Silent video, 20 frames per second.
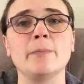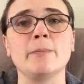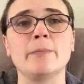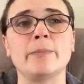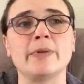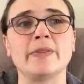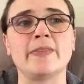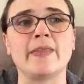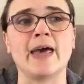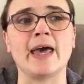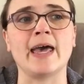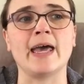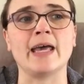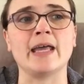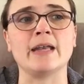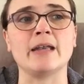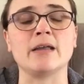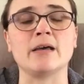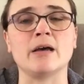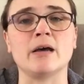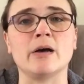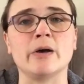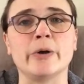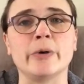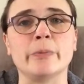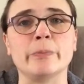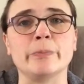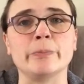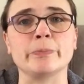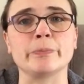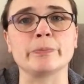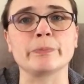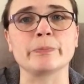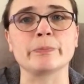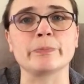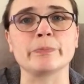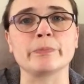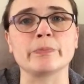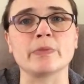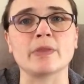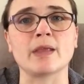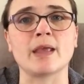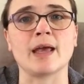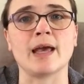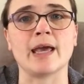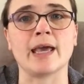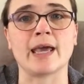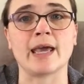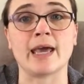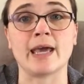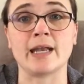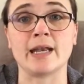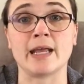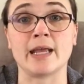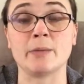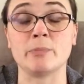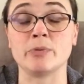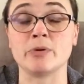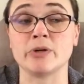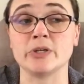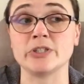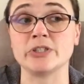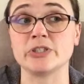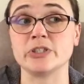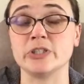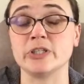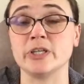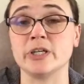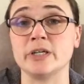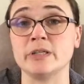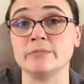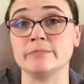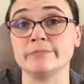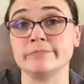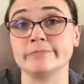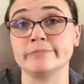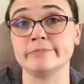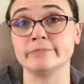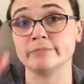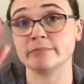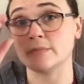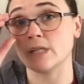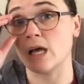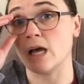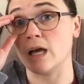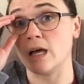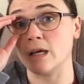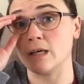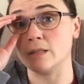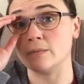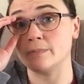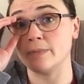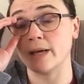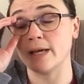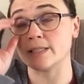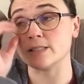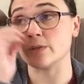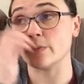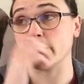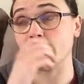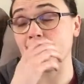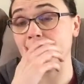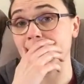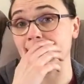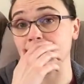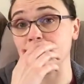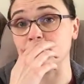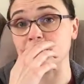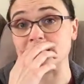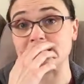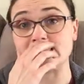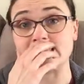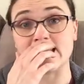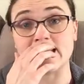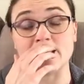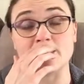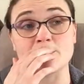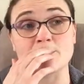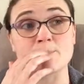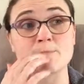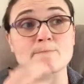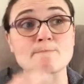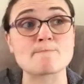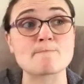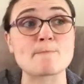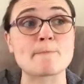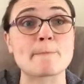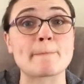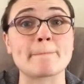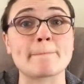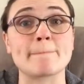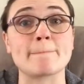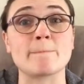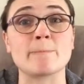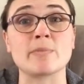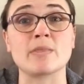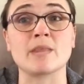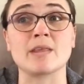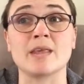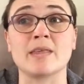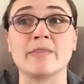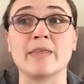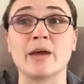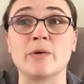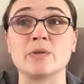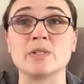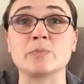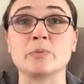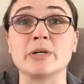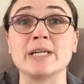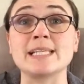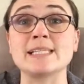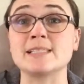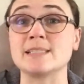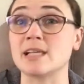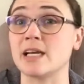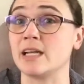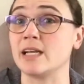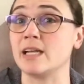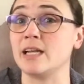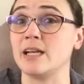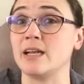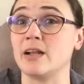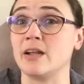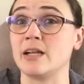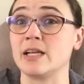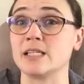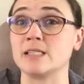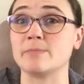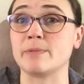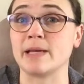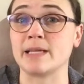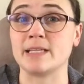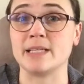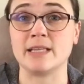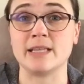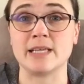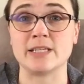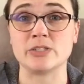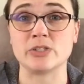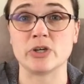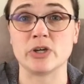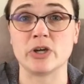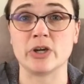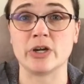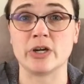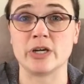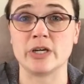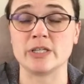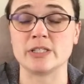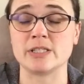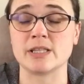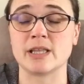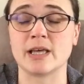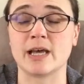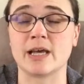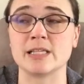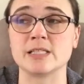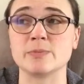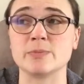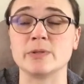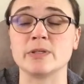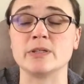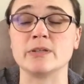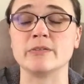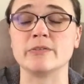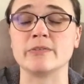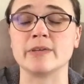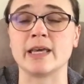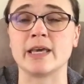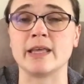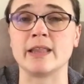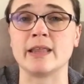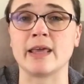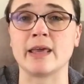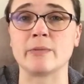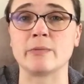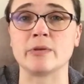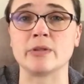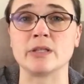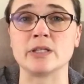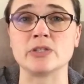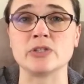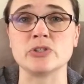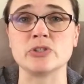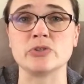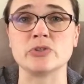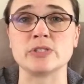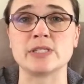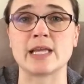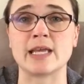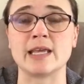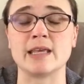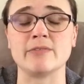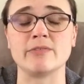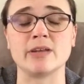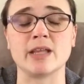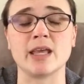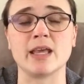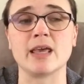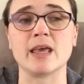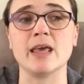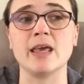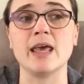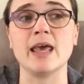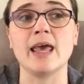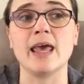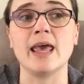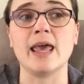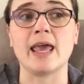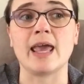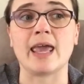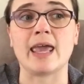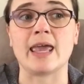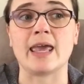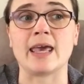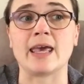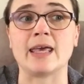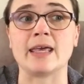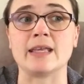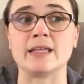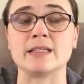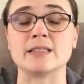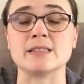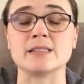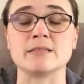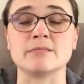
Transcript: But then I had a parishioner pass away on Wednesday. That was pretty sudden and unexpected. They took her to the hospital via the ambulance Tuesday evening, and